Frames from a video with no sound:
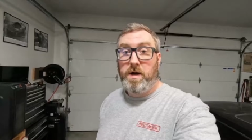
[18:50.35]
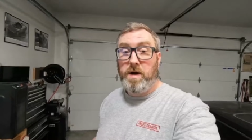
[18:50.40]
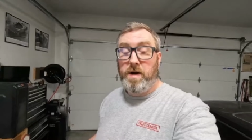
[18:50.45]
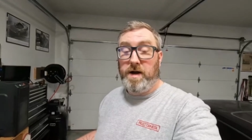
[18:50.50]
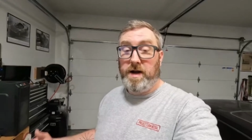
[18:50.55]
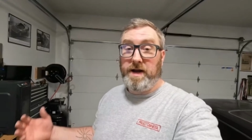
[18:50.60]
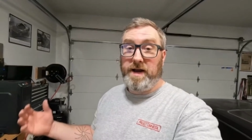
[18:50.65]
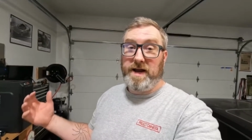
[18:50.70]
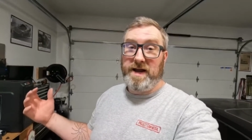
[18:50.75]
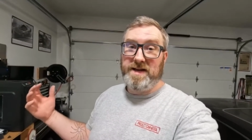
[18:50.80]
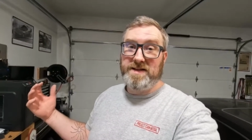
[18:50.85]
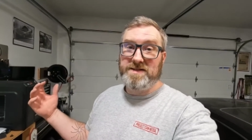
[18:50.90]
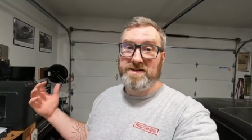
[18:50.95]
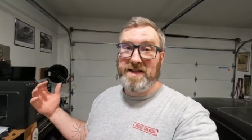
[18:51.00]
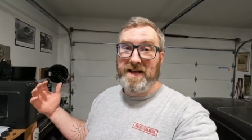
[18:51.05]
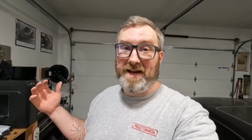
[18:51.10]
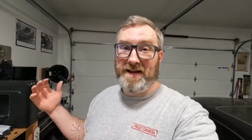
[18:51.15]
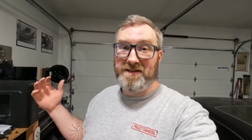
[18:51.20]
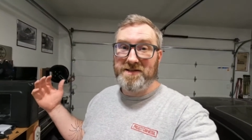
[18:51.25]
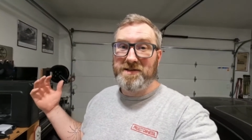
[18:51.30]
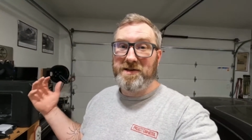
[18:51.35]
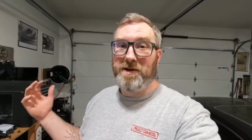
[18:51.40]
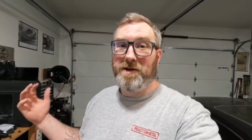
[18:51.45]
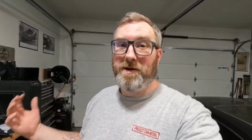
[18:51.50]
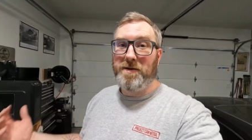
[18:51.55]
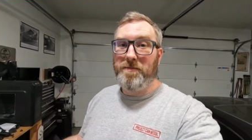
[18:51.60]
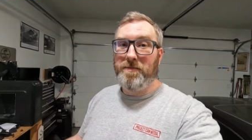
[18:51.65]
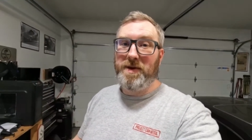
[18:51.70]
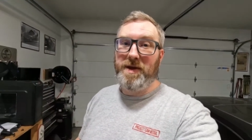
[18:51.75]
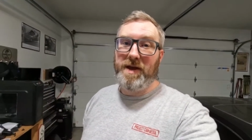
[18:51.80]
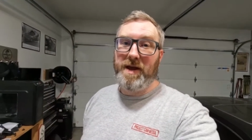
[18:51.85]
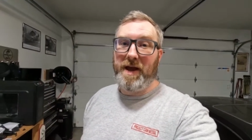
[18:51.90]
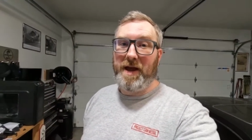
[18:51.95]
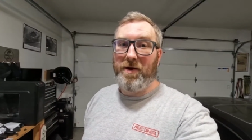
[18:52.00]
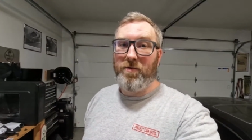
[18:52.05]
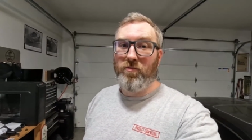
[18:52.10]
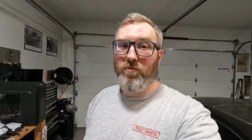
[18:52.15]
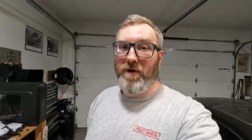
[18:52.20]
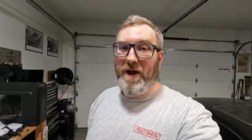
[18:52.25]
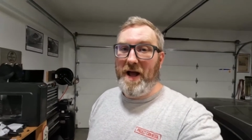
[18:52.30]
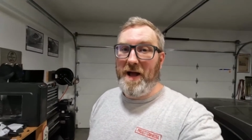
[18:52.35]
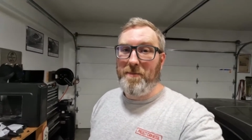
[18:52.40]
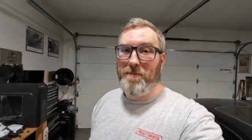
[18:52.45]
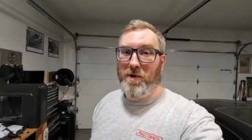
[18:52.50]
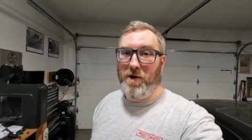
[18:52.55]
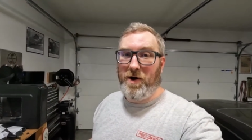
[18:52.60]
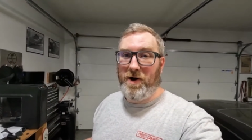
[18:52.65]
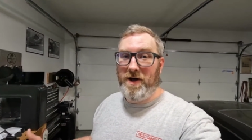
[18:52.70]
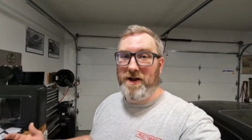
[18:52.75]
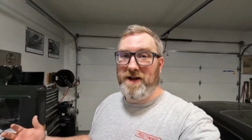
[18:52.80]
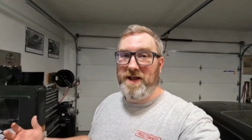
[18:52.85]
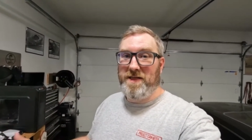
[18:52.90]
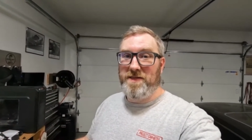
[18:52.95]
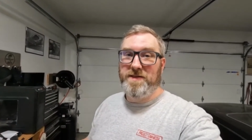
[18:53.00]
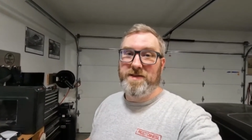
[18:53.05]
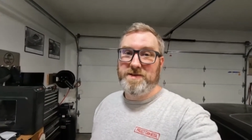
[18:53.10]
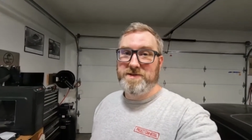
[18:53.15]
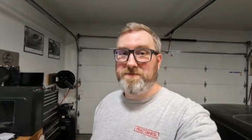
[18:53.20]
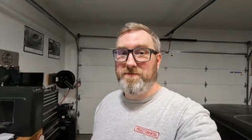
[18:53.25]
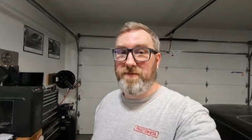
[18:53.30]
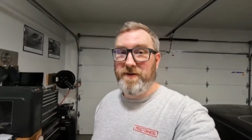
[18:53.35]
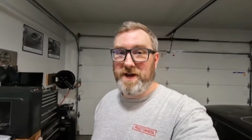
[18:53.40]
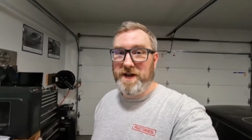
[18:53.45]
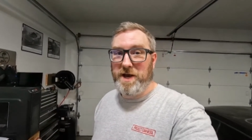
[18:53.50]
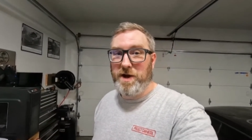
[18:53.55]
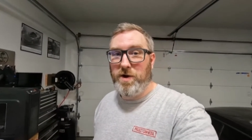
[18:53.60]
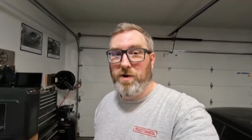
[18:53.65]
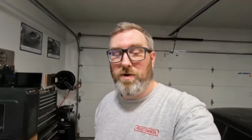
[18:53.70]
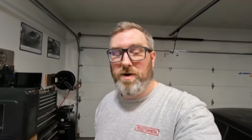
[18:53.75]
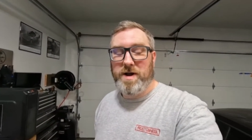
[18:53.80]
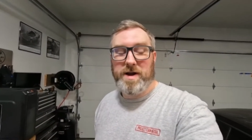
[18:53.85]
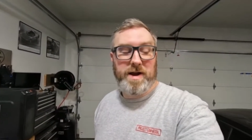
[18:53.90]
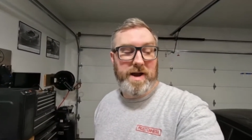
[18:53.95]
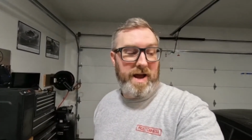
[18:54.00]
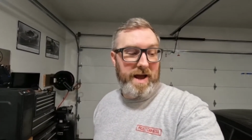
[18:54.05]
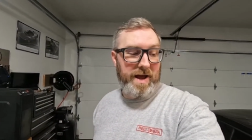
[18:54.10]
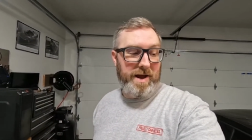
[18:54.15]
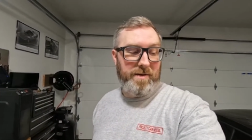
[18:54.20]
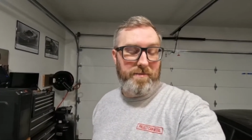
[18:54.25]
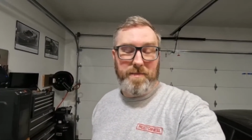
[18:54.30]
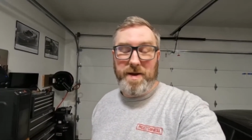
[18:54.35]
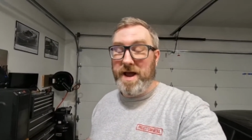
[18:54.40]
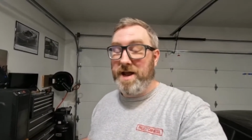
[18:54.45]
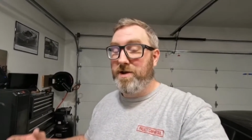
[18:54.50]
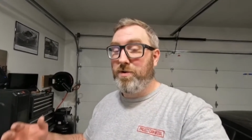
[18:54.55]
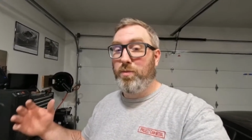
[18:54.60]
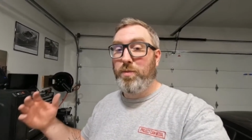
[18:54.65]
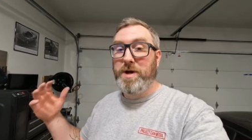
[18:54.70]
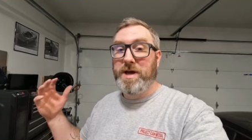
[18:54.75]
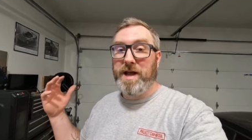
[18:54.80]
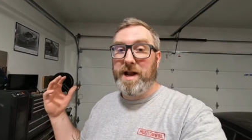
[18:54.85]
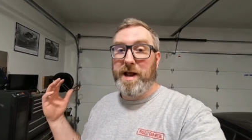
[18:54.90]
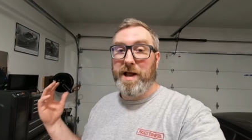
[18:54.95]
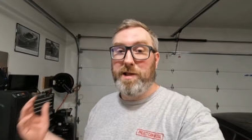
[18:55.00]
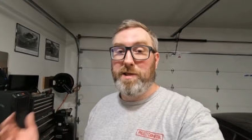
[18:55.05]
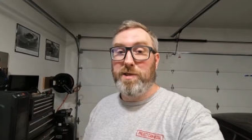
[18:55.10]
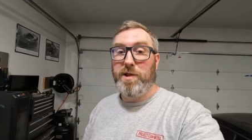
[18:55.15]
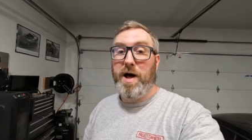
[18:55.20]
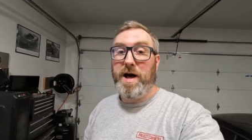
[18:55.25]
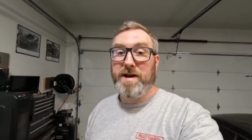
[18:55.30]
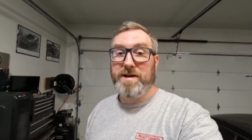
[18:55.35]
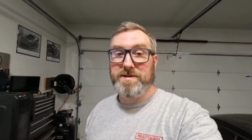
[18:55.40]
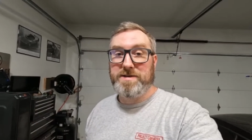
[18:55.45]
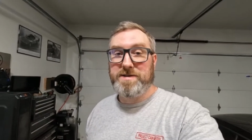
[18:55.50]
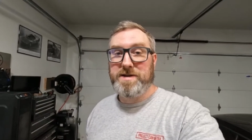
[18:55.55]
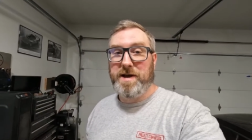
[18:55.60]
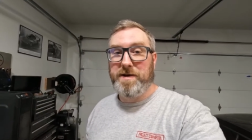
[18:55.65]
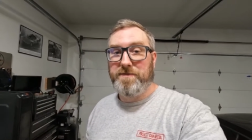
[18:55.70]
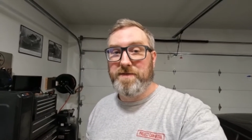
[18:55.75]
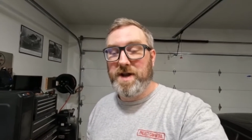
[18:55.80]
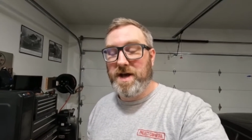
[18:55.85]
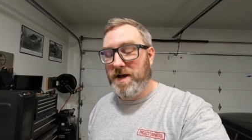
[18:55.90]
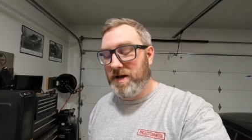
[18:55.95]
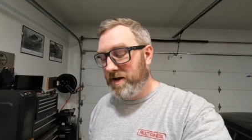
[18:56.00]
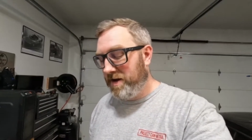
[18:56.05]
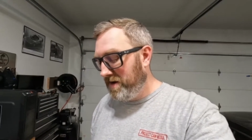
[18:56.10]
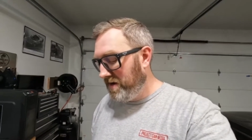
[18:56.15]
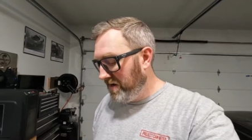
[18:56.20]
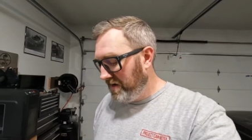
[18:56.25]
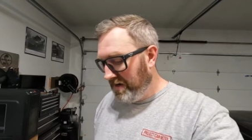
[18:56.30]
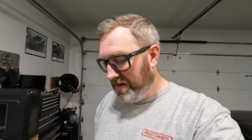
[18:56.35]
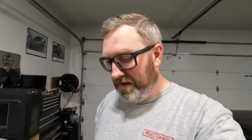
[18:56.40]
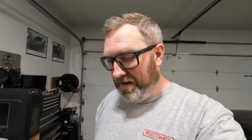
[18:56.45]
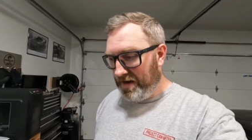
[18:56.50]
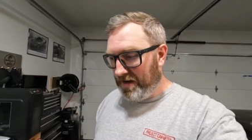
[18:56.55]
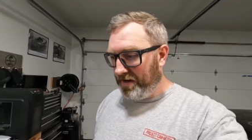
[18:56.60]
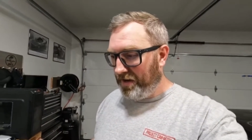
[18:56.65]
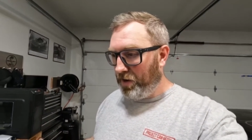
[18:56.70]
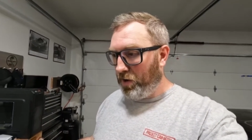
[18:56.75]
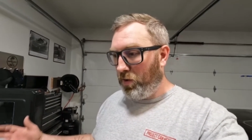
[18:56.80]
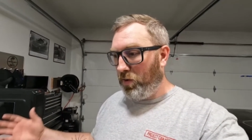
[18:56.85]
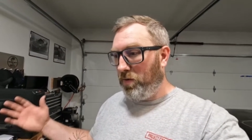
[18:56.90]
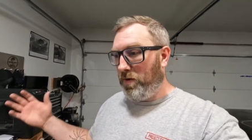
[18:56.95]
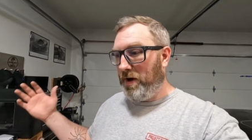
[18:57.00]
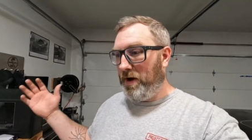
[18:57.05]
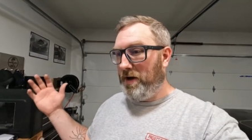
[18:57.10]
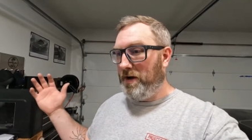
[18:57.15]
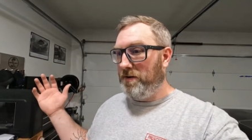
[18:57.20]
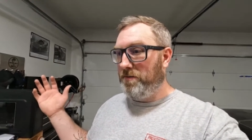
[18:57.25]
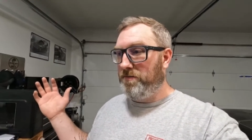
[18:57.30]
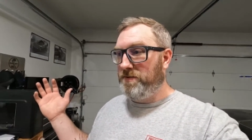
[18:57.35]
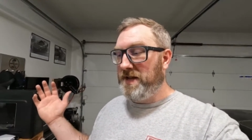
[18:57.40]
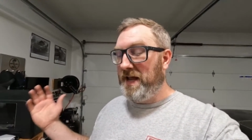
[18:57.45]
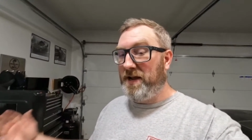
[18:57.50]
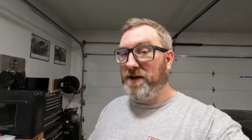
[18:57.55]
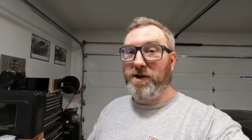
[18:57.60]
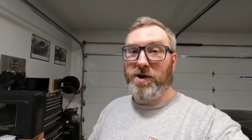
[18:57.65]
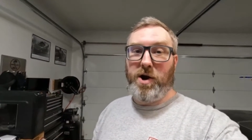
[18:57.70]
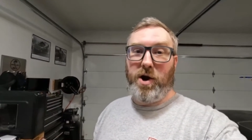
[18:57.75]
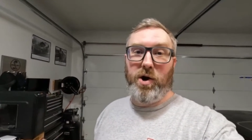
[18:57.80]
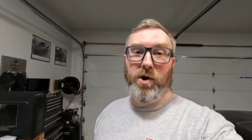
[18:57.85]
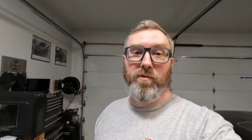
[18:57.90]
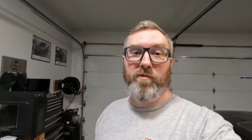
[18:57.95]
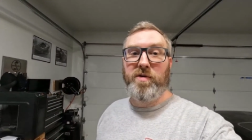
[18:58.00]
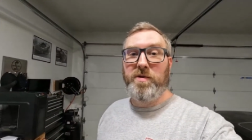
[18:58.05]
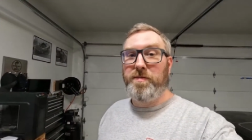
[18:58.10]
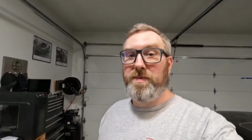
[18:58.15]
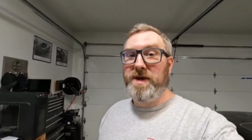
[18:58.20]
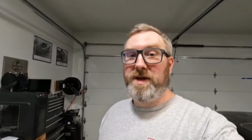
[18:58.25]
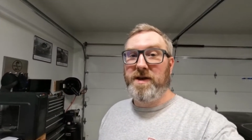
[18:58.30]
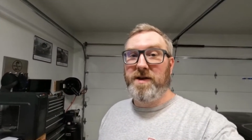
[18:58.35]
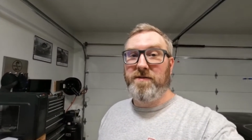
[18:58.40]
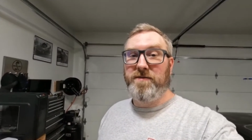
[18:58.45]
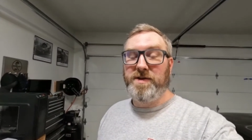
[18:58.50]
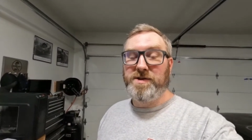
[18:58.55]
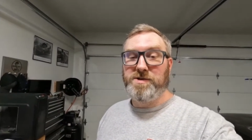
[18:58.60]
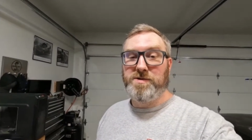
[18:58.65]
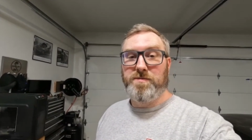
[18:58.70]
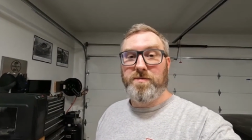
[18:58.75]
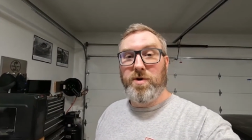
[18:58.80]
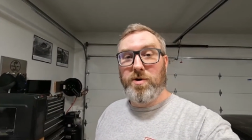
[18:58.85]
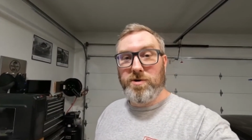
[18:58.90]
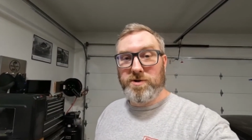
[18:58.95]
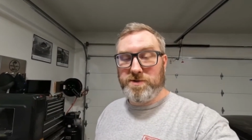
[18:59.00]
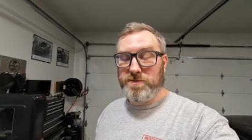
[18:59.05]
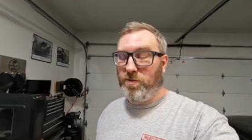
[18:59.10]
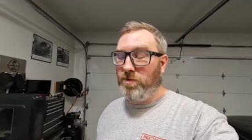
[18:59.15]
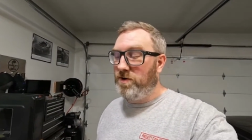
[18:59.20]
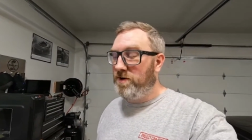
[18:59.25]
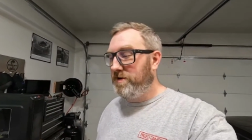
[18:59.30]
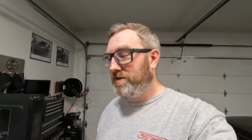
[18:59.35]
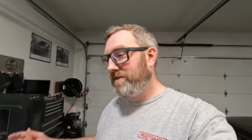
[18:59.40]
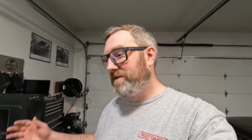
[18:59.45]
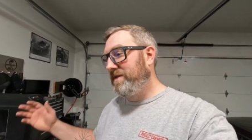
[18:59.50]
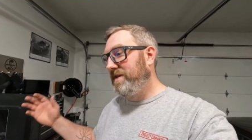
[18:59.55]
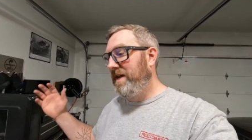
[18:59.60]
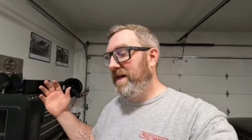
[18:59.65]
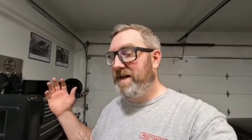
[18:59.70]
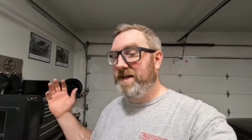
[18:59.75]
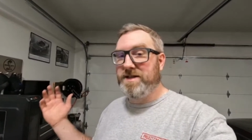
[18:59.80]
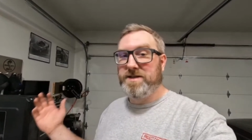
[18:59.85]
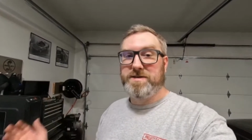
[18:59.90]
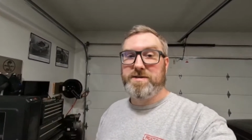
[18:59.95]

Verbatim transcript: All right guys, that is gonna be a wrap on this video, and man, did we get a lot of stuff done. You know, taking the car over to Peak Innovation Motorsports, getting the